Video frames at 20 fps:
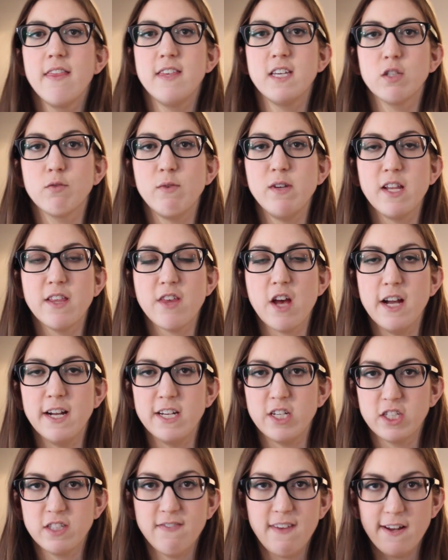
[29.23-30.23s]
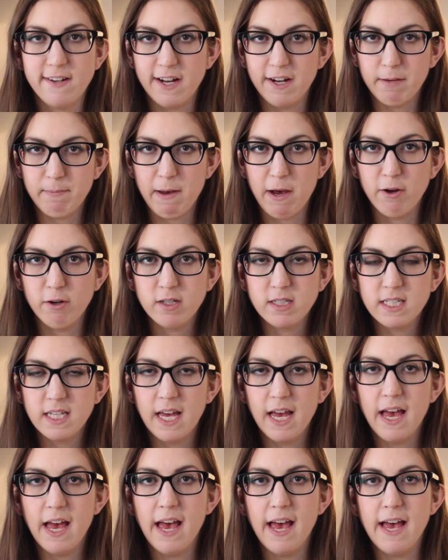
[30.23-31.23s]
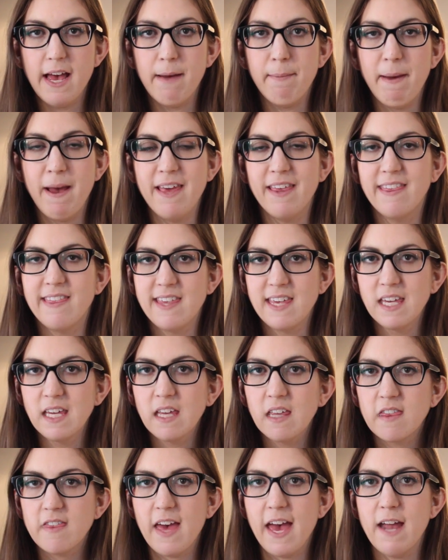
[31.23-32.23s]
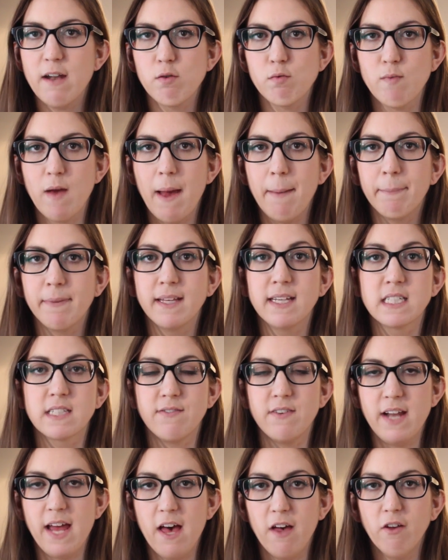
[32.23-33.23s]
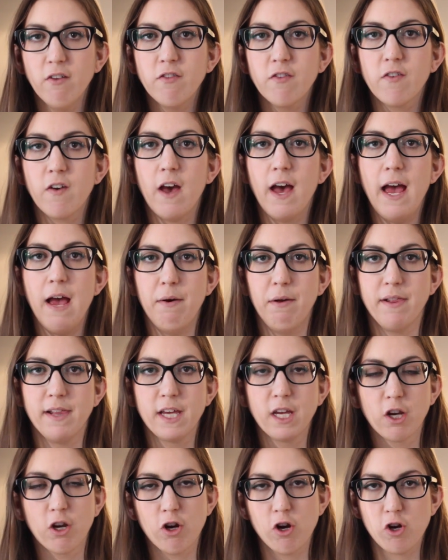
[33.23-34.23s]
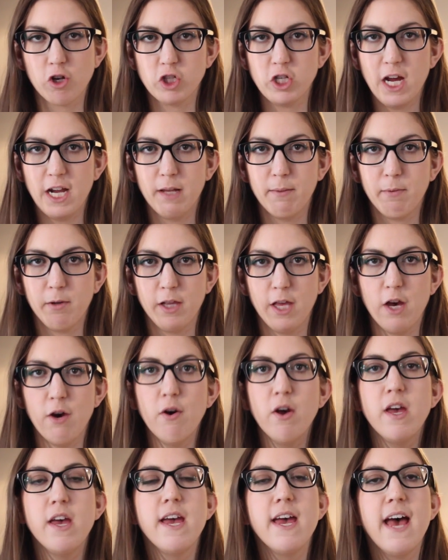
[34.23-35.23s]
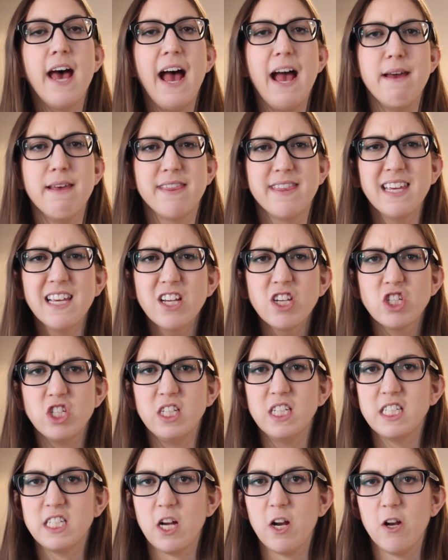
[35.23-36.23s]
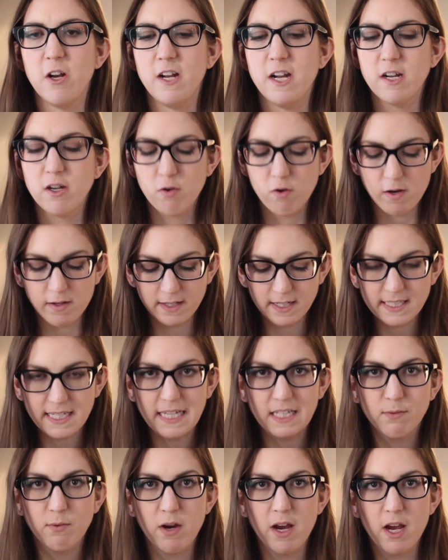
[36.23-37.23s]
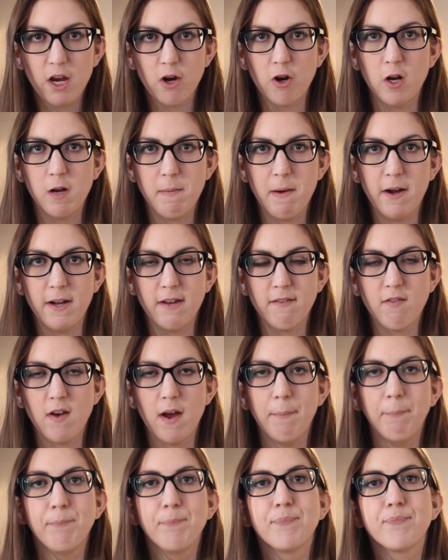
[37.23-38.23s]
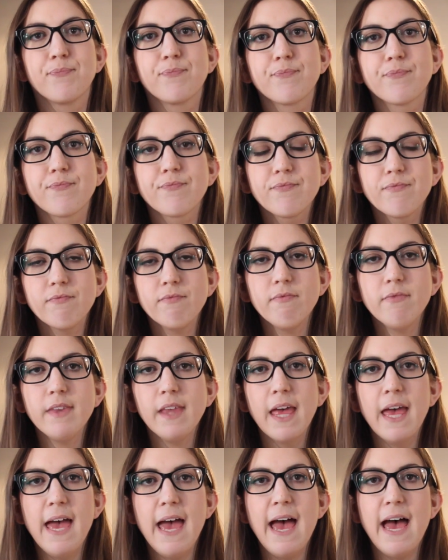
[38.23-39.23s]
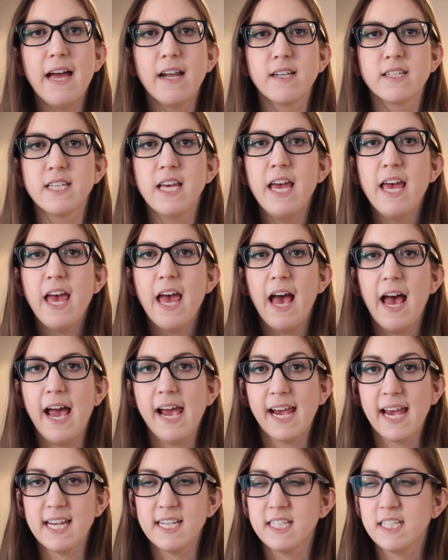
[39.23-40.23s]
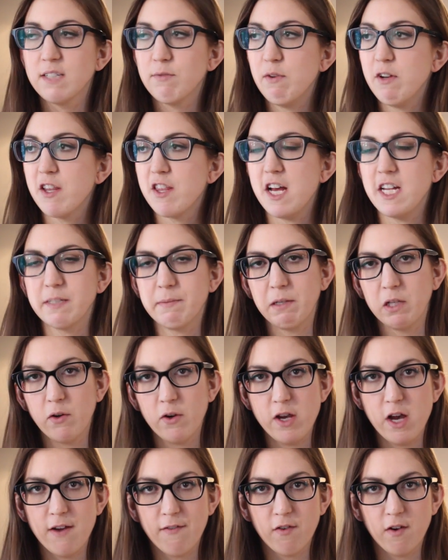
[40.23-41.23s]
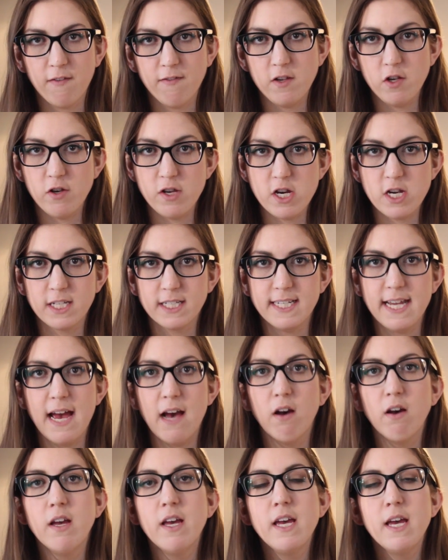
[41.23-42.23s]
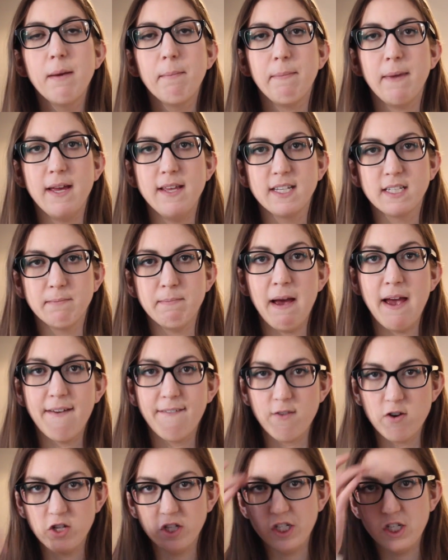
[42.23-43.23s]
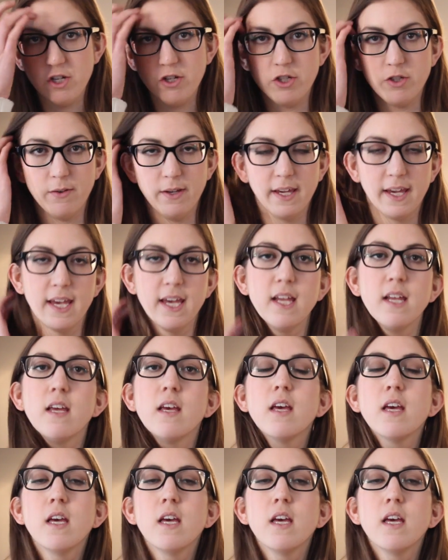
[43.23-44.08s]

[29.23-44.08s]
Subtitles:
This readathon I just found out about. I think that Ramblings of an Elf, I will link her channel below. I think she started it, or at least that's where I heard about it from. And I guess this readathon's been going on for a few years now, but this is my first year doing it.